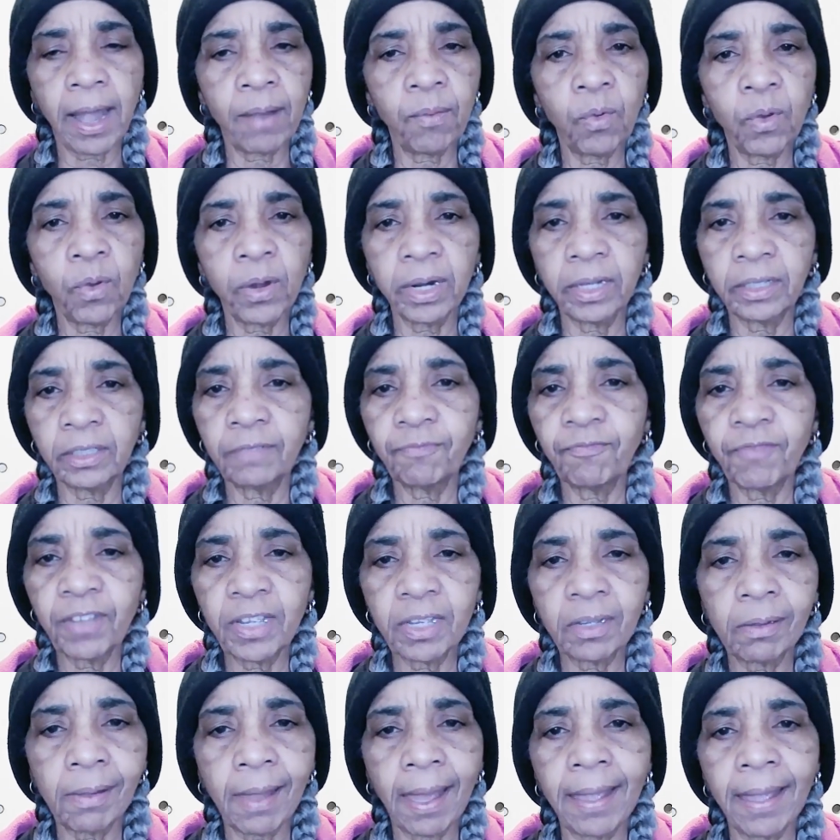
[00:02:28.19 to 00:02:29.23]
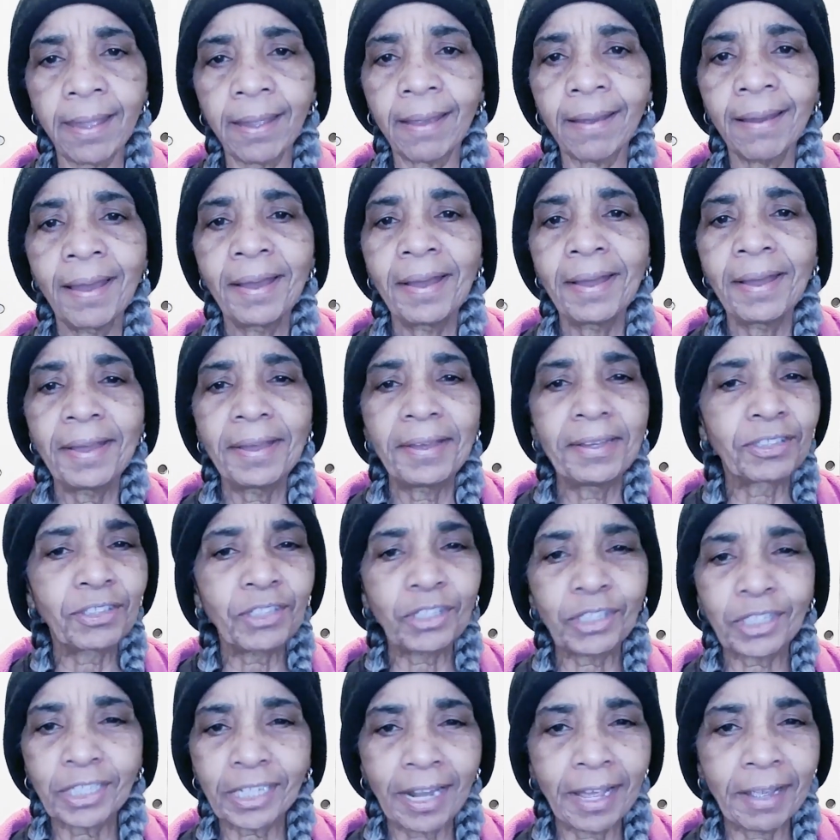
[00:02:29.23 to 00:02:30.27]
I want to feel like it's
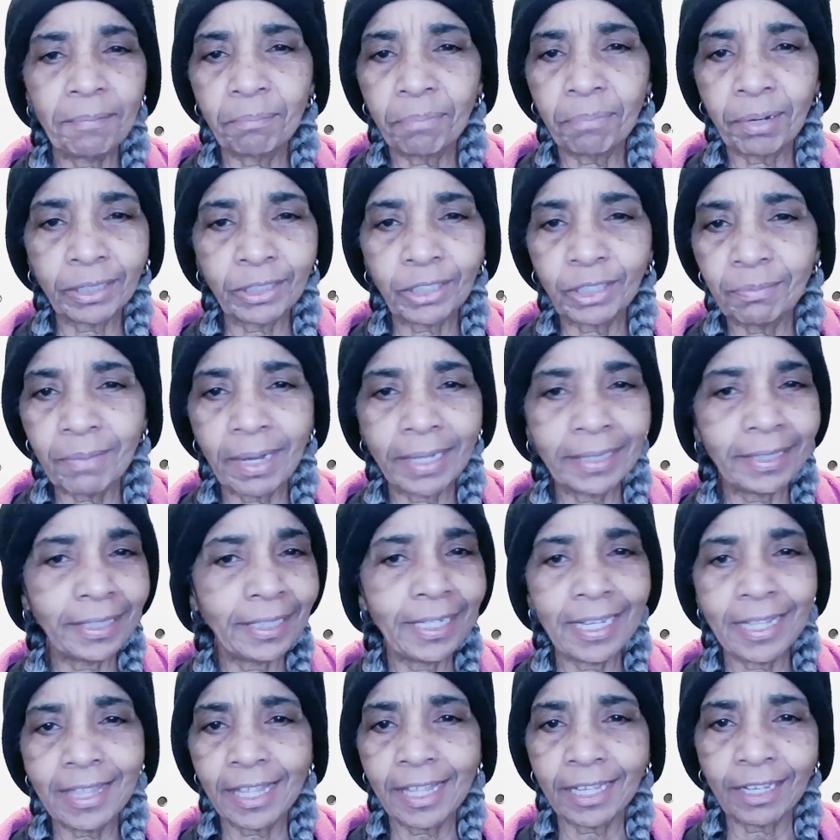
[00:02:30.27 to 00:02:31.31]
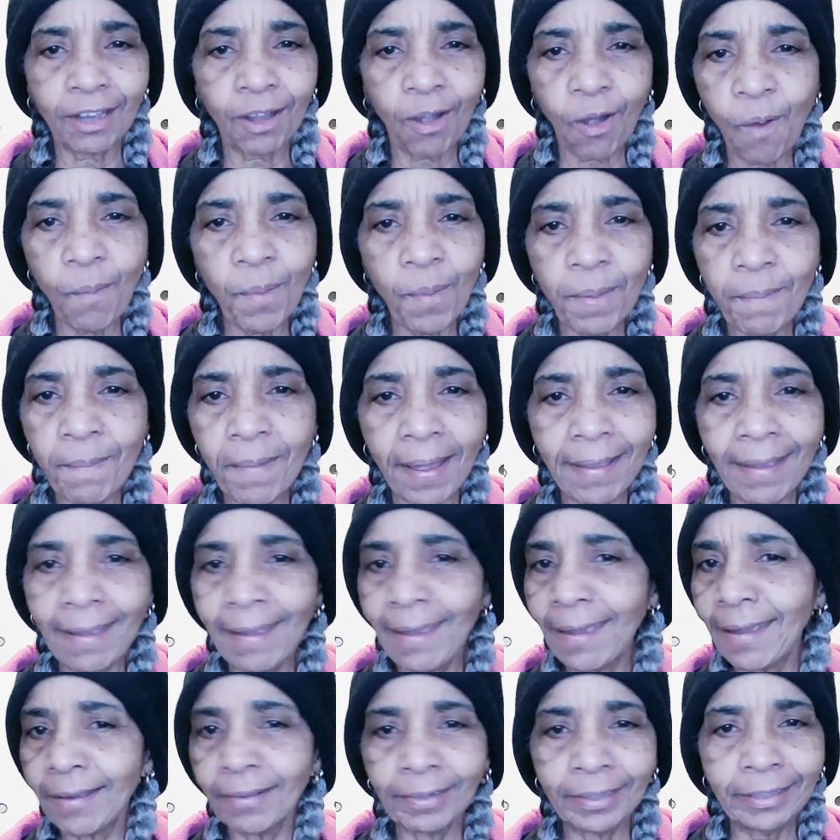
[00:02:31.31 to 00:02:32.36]
just like brushing my teeth and combing my
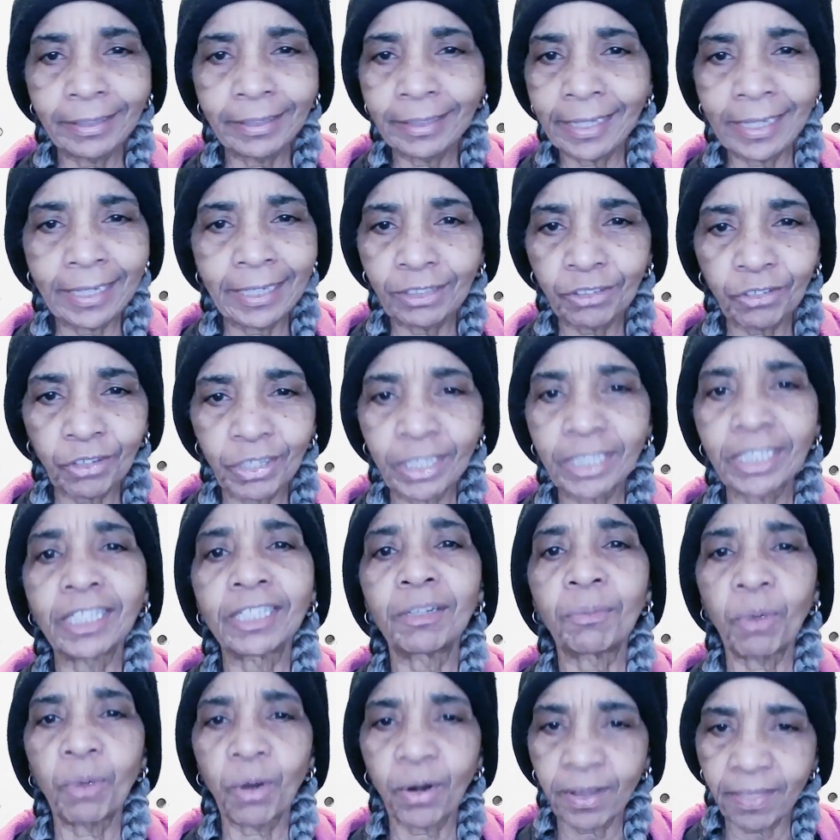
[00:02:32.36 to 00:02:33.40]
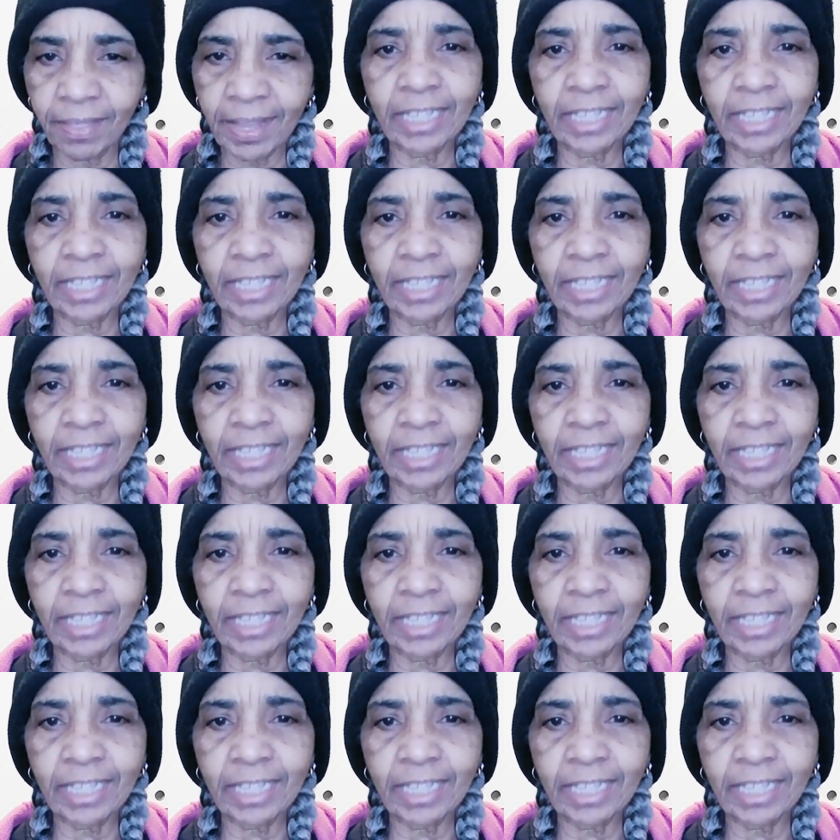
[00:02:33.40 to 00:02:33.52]
hair and getting dressed in the morning.